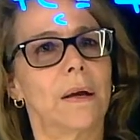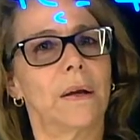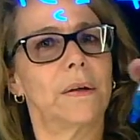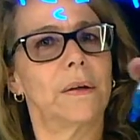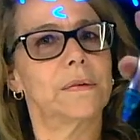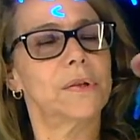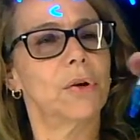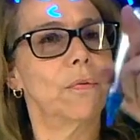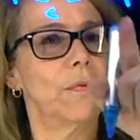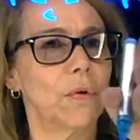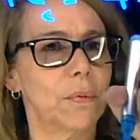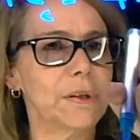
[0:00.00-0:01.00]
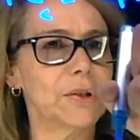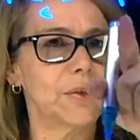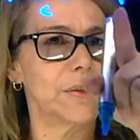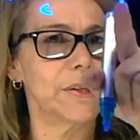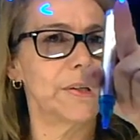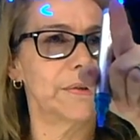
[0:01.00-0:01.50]
And so formal
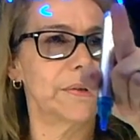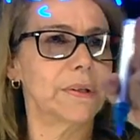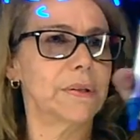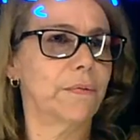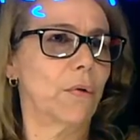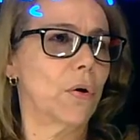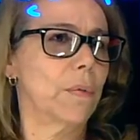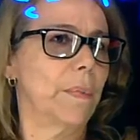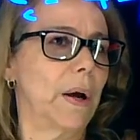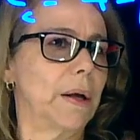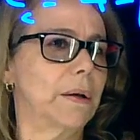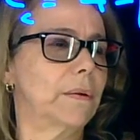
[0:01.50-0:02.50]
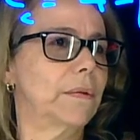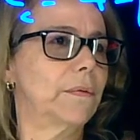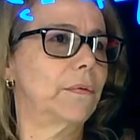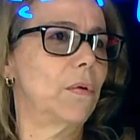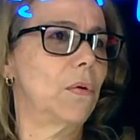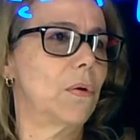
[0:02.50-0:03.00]
charge here is 4 minus
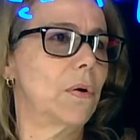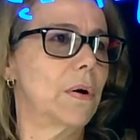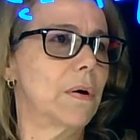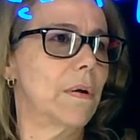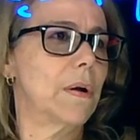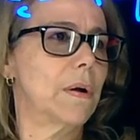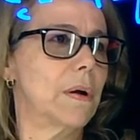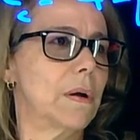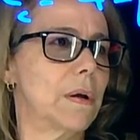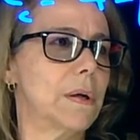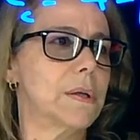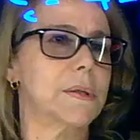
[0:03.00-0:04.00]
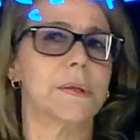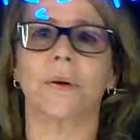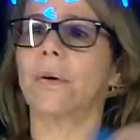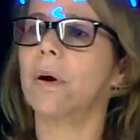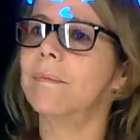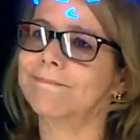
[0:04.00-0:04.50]
4 is
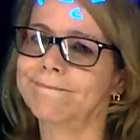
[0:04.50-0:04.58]
0.